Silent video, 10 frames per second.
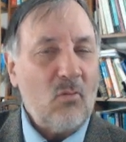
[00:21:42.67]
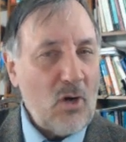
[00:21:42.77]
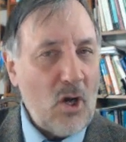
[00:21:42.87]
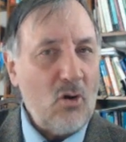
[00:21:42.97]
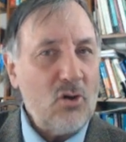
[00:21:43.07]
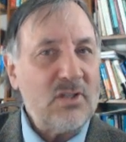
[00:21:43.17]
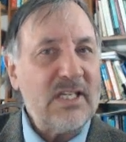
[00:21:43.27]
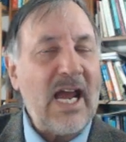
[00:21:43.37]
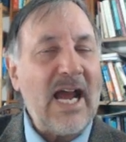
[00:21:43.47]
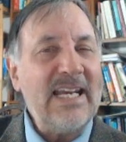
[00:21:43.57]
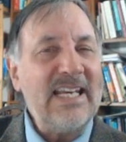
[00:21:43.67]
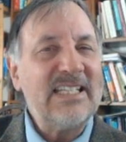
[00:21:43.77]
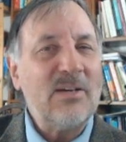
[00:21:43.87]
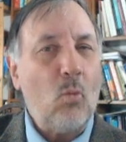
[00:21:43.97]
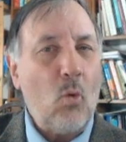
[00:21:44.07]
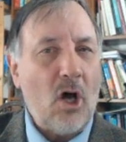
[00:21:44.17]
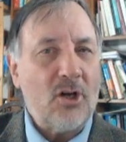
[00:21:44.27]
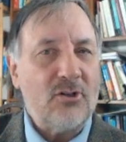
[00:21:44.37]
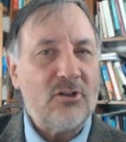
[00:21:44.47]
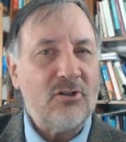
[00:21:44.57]
No, you'd say I need some
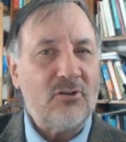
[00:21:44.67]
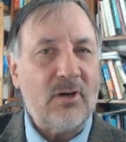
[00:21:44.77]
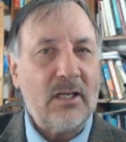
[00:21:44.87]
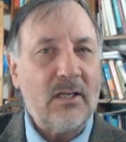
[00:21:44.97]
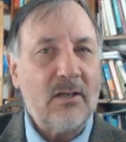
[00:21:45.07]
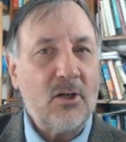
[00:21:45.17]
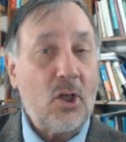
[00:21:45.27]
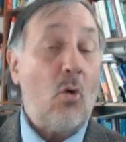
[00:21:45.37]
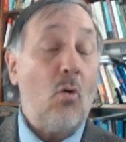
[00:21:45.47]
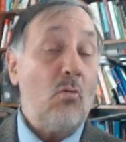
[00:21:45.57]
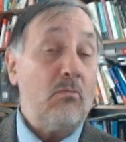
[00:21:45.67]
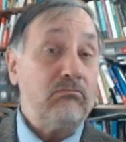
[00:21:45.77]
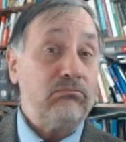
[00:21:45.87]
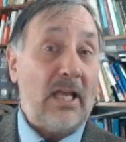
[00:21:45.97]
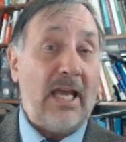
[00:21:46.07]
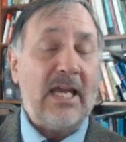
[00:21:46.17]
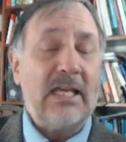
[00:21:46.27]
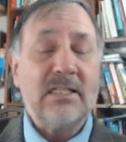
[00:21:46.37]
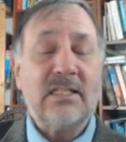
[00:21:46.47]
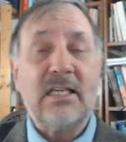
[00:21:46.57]
water to drink. Though,
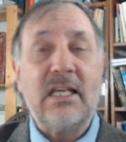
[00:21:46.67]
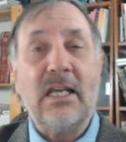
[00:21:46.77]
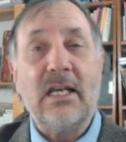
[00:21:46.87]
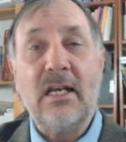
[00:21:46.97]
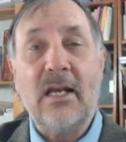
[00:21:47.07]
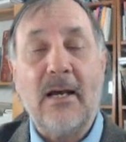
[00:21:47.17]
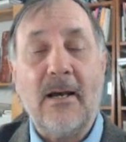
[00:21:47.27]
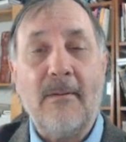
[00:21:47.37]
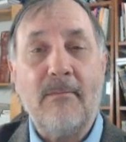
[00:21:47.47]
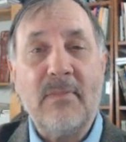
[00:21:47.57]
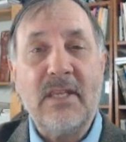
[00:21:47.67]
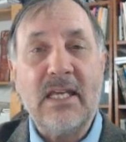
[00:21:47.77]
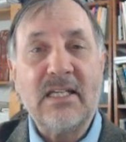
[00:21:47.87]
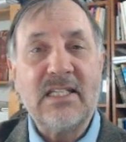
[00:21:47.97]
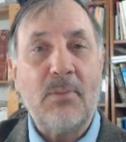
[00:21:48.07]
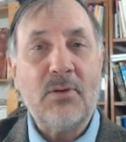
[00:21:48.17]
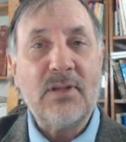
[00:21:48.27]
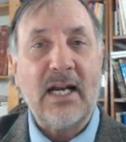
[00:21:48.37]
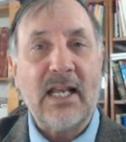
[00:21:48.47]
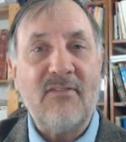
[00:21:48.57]
as in um, the
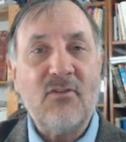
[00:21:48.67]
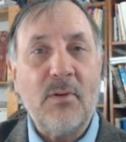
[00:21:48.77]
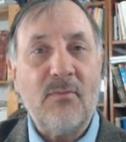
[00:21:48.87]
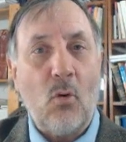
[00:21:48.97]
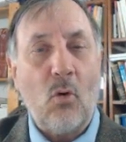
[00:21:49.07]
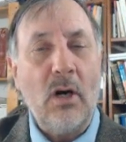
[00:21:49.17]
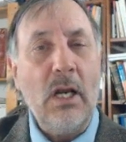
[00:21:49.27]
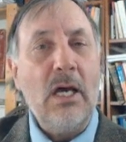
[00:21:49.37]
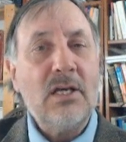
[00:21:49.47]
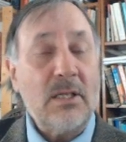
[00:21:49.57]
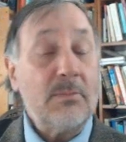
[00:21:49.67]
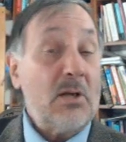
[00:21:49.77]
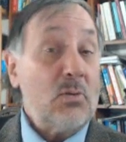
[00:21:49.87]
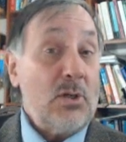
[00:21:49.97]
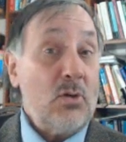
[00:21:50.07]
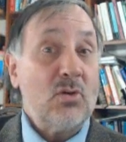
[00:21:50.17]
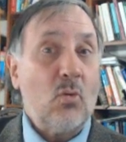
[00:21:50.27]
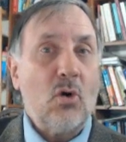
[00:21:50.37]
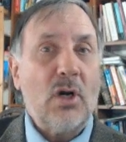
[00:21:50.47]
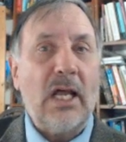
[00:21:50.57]
example that I gave you before, sometimes we use
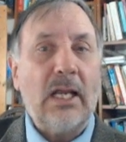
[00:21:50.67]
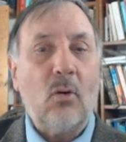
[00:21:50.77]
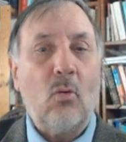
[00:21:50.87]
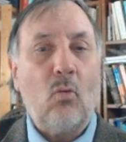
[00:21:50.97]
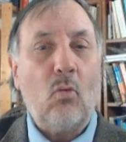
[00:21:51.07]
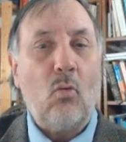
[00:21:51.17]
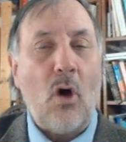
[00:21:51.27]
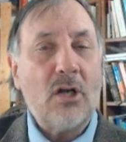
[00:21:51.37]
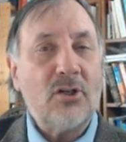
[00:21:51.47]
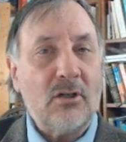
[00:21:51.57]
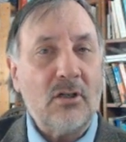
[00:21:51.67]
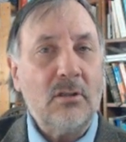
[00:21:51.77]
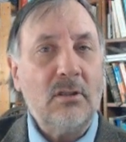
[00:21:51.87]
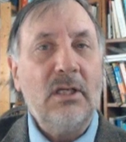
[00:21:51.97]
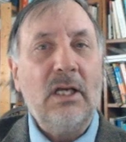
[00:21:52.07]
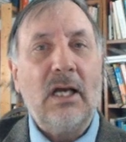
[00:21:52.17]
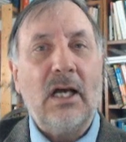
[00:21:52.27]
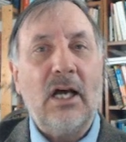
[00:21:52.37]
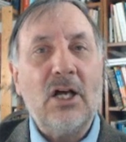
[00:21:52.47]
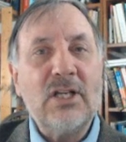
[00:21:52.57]
a word like water
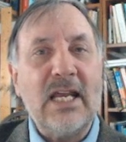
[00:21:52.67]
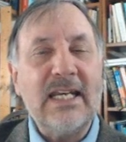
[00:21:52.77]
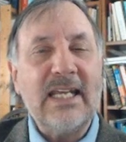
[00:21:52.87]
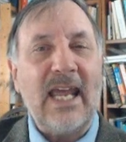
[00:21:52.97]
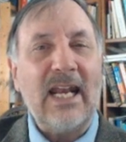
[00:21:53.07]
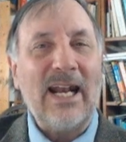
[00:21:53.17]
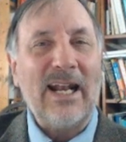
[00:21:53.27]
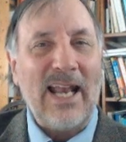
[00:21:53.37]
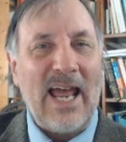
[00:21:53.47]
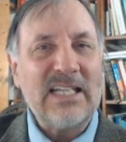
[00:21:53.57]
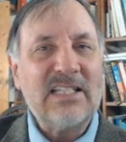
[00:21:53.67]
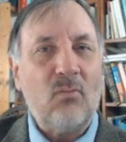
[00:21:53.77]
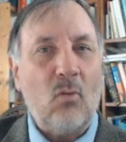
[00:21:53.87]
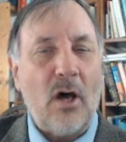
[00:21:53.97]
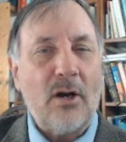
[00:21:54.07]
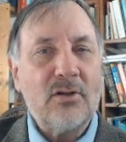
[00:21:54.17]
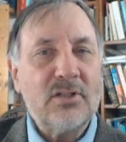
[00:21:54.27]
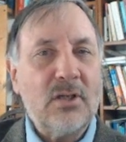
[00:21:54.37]
uh, to indicate a glass of water.